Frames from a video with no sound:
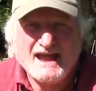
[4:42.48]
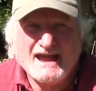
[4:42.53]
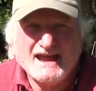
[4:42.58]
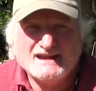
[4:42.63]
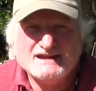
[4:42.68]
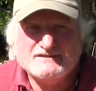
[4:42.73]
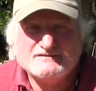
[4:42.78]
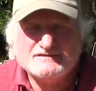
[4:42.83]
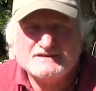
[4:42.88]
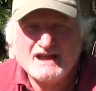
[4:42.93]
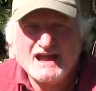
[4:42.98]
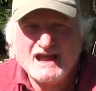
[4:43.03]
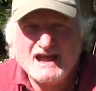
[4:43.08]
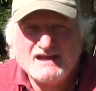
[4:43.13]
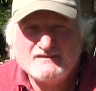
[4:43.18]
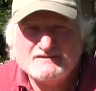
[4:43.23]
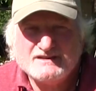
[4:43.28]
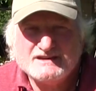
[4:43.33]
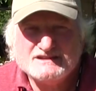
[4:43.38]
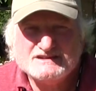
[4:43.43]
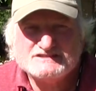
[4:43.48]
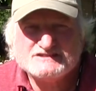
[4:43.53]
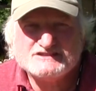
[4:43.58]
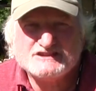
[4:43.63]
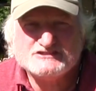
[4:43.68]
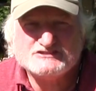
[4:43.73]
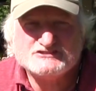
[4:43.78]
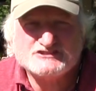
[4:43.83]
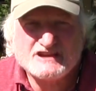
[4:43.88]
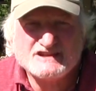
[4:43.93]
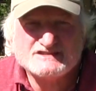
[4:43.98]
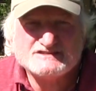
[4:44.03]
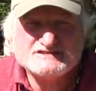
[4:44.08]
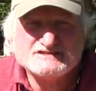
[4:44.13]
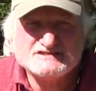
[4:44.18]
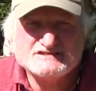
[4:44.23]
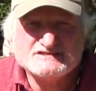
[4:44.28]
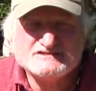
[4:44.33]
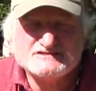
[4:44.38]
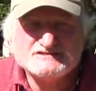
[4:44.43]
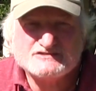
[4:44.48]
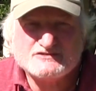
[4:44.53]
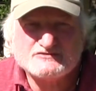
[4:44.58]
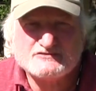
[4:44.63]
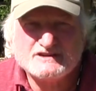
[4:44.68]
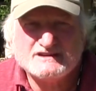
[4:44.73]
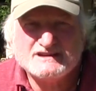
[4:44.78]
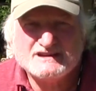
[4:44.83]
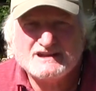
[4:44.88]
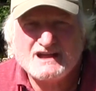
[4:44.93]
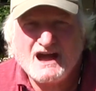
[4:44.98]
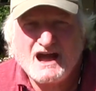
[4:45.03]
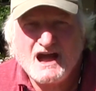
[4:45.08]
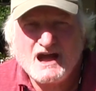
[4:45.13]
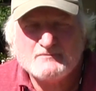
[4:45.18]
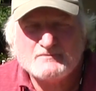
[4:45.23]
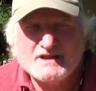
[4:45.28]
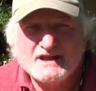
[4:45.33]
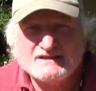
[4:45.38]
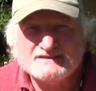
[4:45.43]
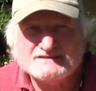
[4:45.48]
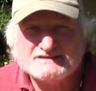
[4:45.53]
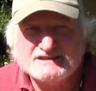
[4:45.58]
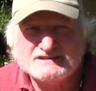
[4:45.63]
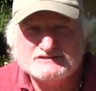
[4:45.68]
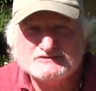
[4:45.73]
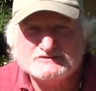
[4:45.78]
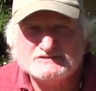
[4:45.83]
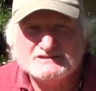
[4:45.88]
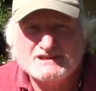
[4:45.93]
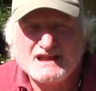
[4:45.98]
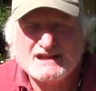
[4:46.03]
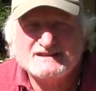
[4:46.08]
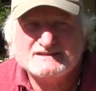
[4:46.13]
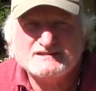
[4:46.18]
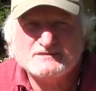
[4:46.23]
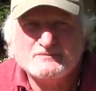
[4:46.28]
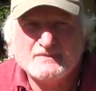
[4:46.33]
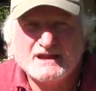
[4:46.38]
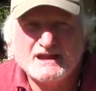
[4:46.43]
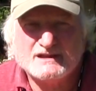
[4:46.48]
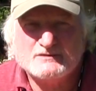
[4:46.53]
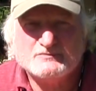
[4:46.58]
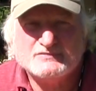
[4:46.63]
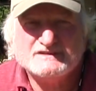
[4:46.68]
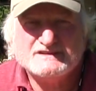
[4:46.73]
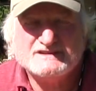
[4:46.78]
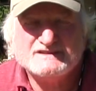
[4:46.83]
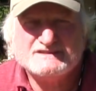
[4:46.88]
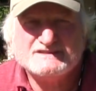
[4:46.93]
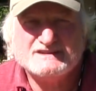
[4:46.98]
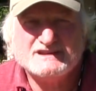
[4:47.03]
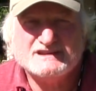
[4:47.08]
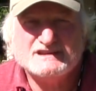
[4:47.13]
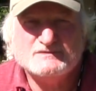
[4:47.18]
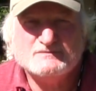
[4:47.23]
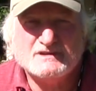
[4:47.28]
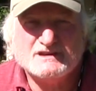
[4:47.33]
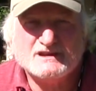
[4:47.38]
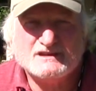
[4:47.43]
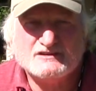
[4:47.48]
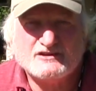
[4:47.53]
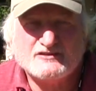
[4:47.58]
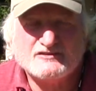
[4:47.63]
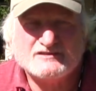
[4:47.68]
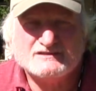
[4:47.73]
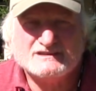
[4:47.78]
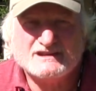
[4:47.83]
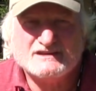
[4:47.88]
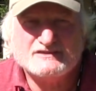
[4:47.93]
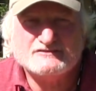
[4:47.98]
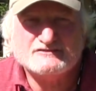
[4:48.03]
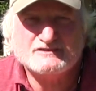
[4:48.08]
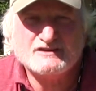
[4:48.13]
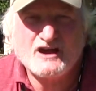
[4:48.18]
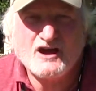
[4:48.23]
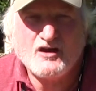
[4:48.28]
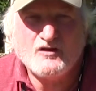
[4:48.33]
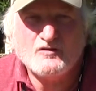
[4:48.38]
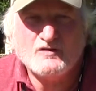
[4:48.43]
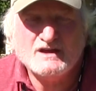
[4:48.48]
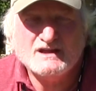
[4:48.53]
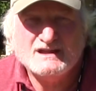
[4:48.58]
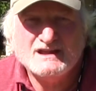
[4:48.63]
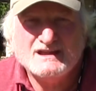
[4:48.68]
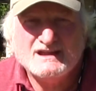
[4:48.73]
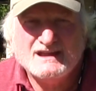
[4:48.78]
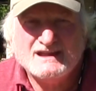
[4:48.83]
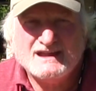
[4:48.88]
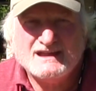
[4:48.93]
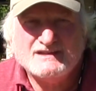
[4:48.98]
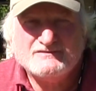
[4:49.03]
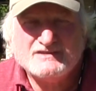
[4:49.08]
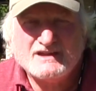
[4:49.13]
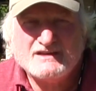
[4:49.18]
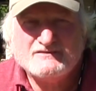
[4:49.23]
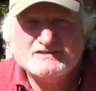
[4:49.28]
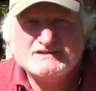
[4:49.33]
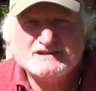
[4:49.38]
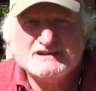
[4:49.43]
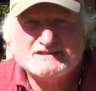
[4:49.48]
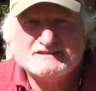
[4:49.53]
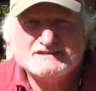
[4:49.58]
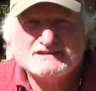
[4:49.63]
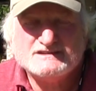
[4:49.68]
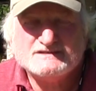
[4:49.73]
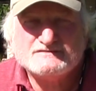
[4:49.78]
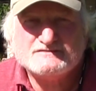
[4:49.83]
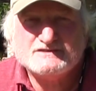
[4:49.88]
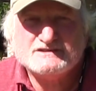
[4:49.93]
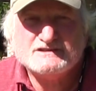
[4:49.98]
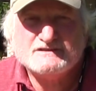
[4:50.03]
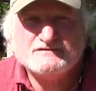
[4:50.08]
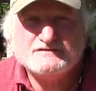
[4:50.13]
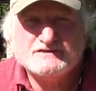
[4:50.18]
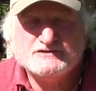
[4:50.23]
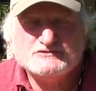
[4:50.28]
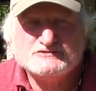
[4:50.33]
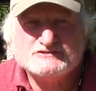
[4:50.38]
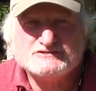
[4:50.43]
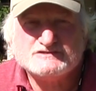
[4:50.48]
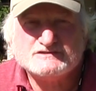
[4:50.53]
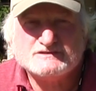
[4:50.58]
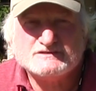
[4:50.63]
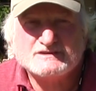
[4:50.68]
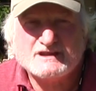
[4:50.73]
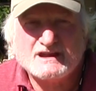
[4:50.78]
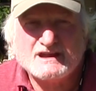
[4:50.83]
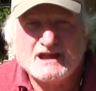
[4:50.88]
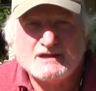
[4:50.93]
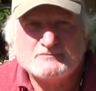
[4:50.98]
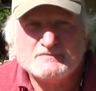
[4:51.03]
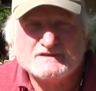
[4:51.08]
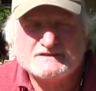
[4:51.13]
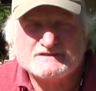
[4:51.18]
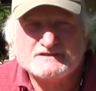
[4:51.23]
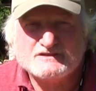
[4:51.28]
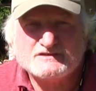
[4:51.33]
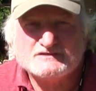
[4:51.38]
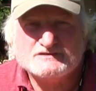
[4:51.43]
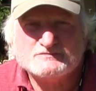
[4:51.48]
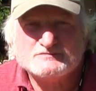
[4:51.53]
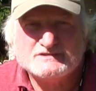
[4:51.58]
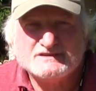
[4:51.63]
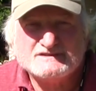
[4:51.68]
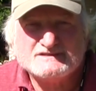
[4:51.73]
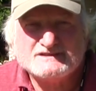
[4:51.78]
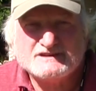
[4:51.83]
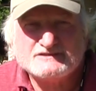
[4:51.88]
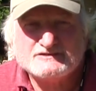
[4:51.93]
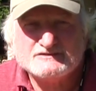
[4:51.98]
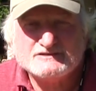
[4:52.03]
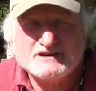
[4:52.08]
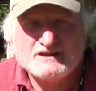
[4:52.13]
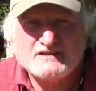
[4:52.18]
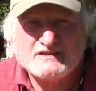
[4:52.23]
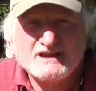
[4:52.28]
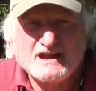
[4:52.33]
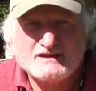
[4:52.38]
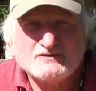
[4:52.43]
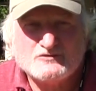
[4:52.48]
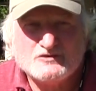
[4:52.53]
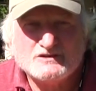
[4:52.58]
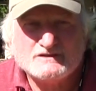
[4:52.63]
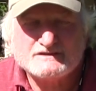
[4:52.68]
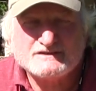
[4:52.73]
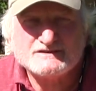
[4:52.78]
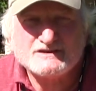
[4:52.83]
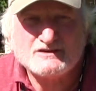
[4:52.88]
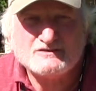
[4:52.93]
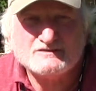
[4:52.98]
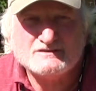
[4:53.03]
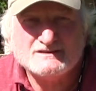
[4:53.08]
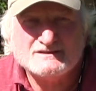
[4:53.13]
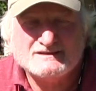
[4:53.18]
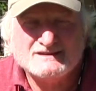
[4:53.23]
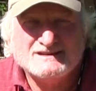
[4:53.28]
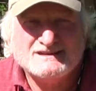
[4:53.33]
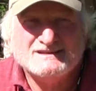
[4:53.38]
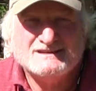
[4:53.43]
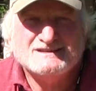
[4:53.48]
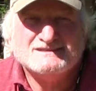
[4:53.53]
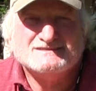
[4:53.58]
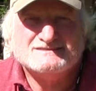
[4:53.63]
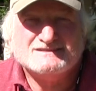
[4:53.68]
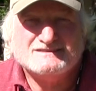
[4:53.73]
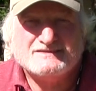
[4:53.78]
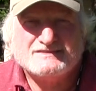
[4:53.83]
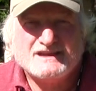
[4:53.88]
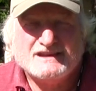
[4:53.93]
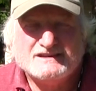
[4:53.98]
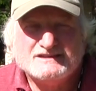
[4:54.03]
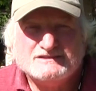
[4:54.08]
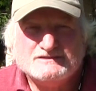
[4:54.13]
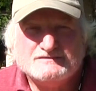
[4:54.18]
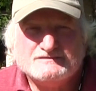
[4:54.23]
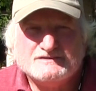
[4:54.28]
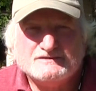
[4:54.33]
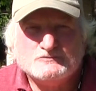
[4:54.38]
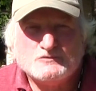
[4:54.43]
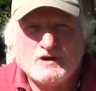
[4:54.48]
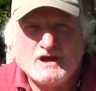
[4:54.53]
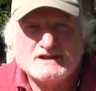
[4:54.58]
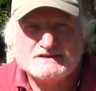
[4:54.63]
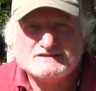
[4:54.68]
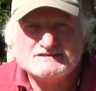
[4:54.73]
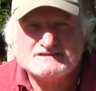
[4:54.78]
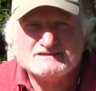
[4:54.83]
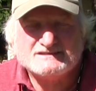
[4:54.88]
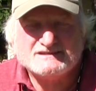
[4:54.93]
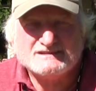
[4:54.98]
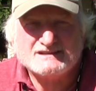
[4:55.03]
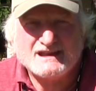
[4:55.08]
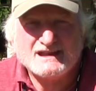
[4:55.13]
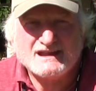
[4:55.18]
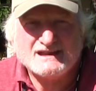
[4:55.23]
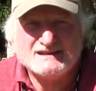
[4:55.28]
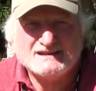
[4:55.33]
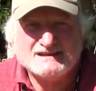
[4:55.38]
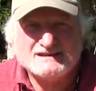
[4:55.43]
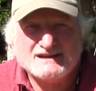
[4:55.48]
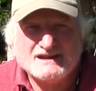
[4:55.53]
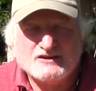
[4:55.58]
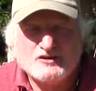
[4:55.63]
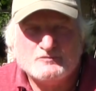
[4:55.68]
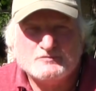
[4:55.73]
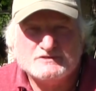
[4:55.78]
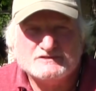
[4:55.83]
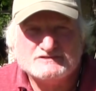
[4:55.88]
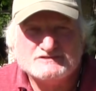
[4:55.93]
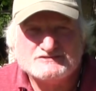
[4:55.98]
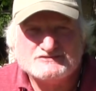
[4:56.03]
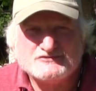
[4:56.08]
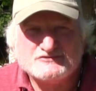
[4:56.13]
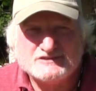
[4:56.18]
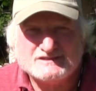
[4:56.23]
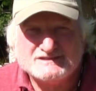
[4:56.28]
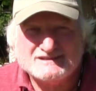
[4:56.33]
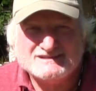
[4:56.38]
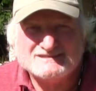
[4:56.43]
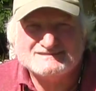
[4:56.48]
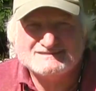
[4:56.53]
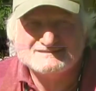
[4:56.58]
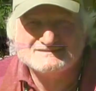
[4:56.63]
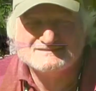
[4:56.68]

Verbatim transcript: And if you have any suggestions or any comments that you would like to make, please email her and let her know. If you have any ideas for any future episodes, please let her know that also. Well, thank you for watching today, and I hope you enjoyed it.